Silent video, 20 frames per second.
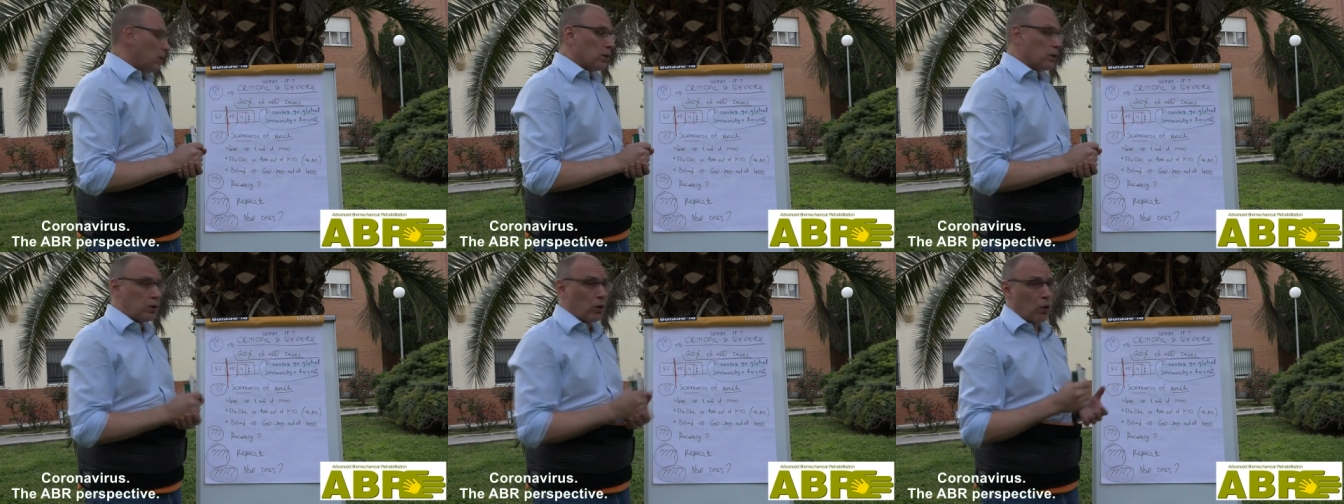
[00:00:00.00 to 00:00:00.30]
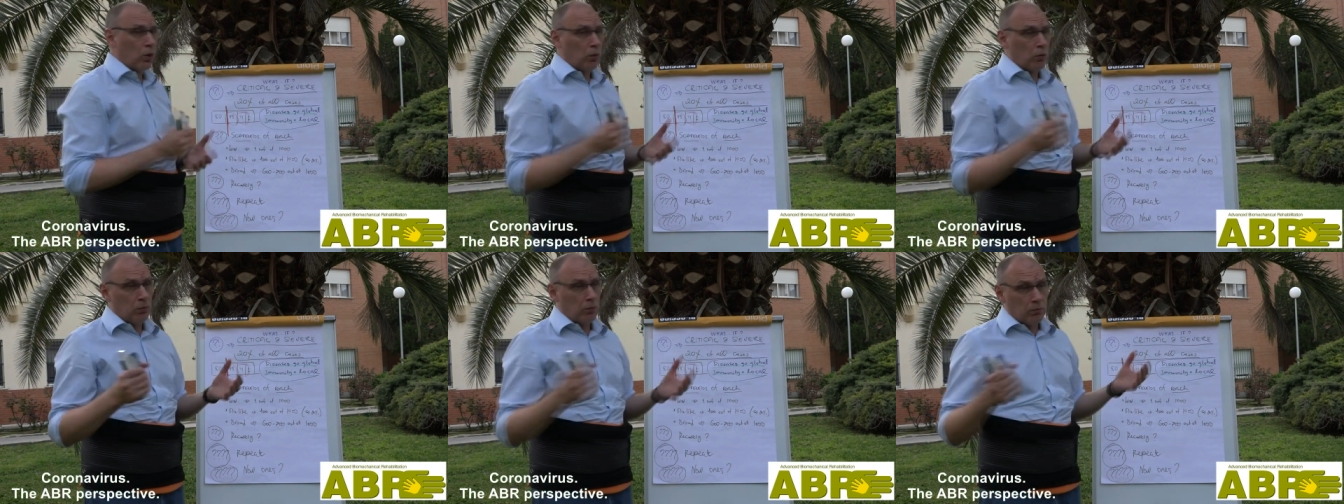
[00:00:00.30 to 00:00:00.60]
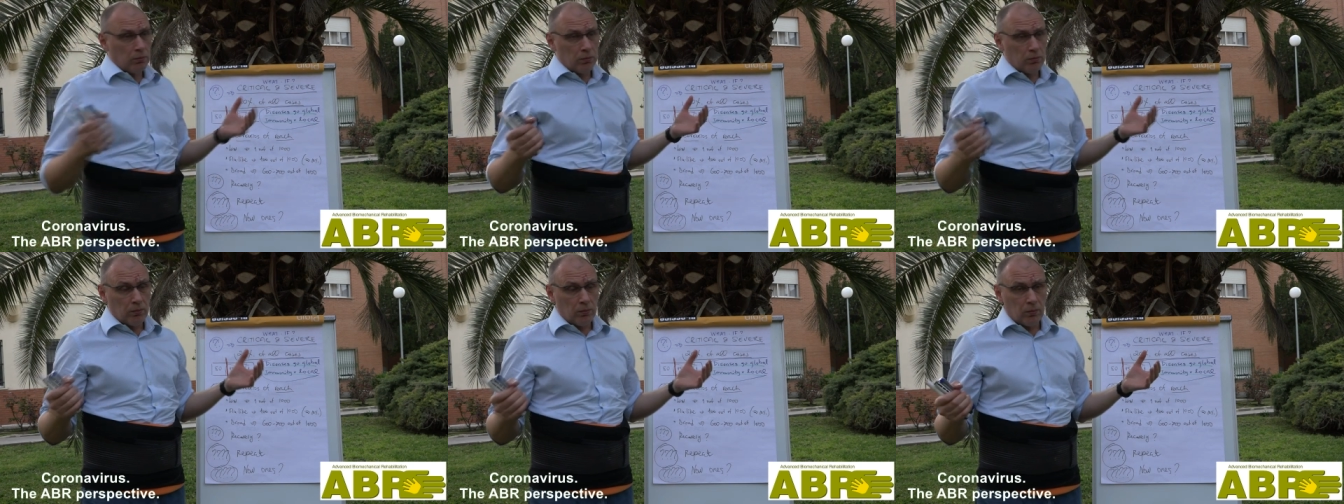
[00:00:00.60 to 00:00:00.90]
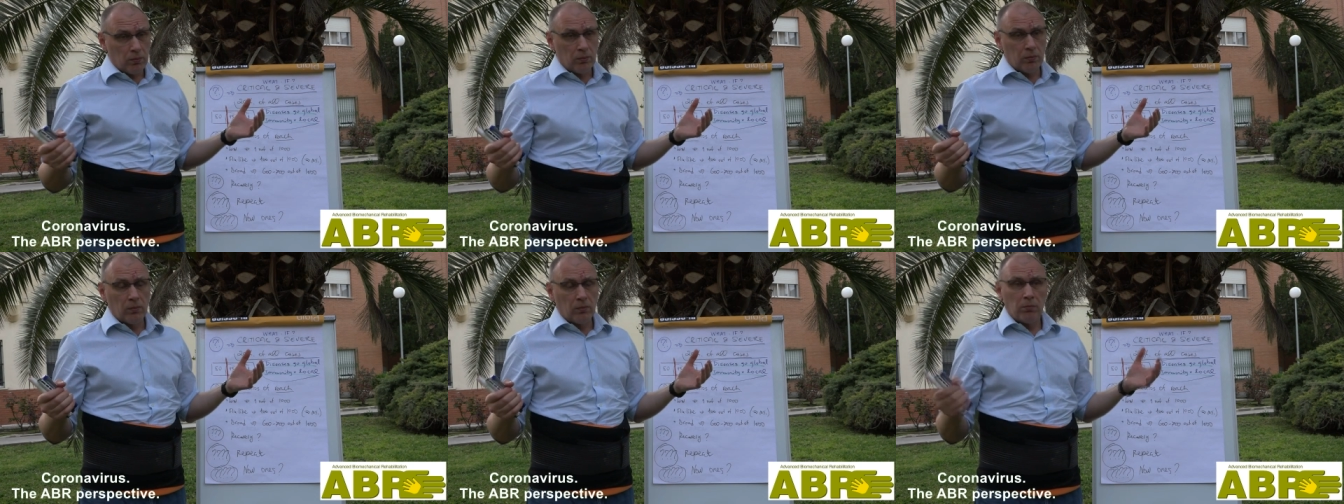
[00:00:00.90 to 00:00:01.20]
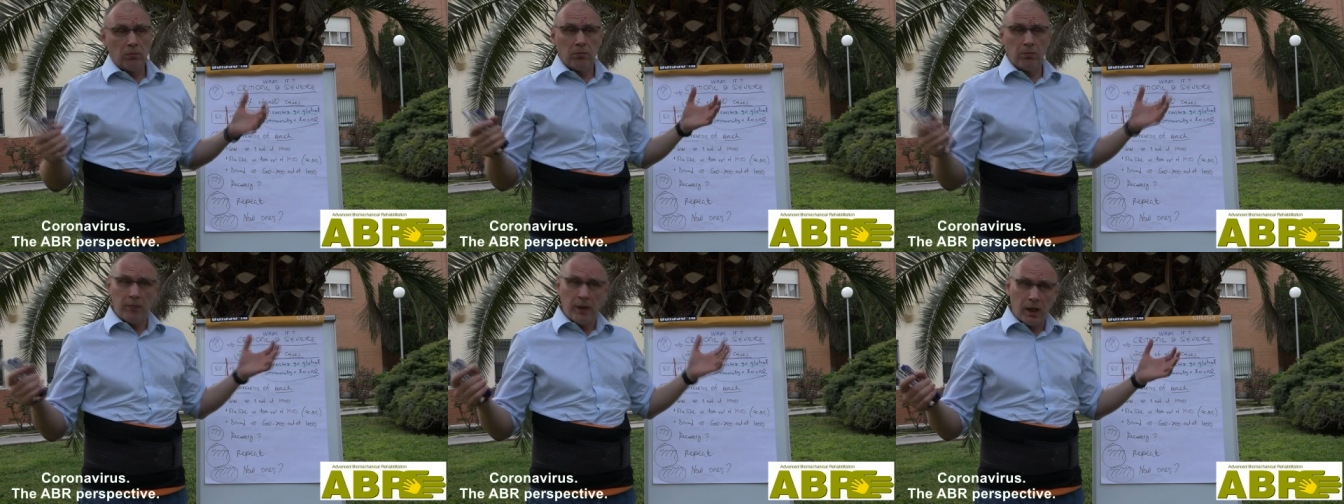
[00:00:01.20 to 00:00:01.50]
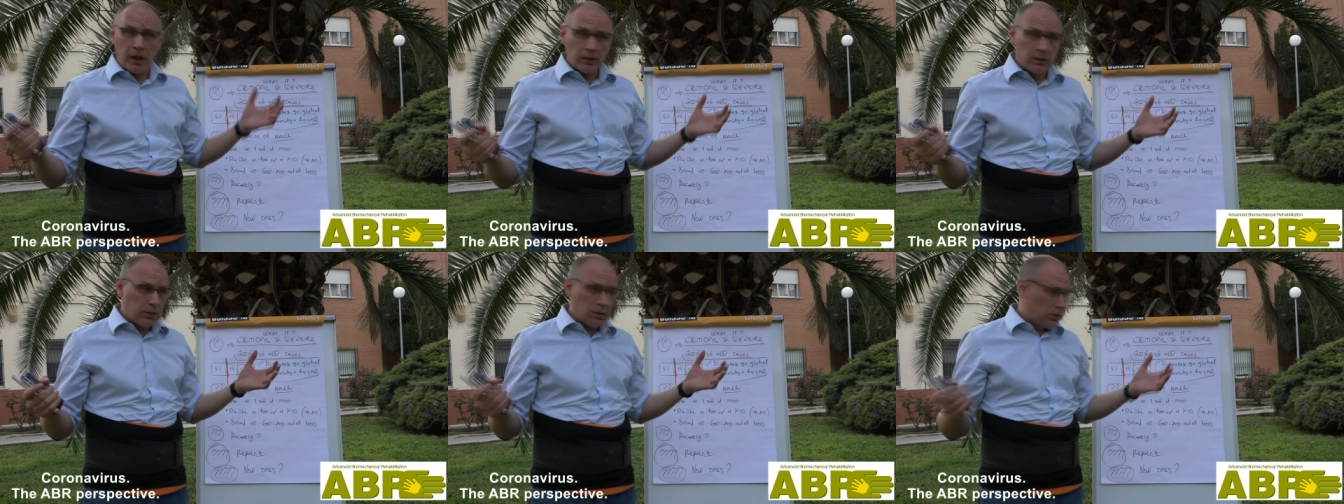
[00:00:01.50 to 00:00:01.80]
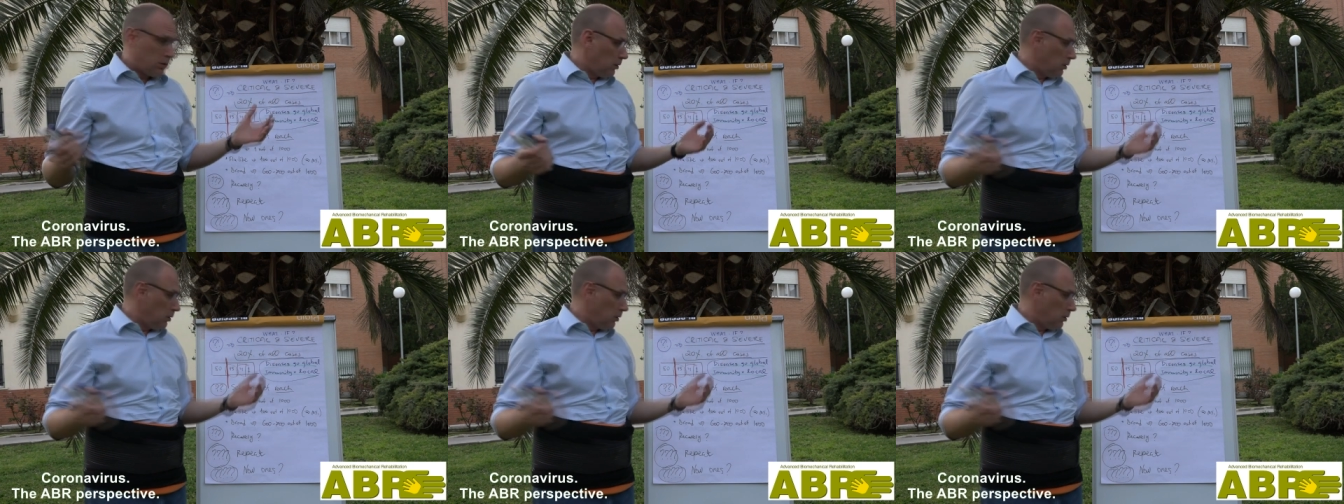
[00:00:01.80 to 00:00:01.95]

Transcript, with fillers: So, but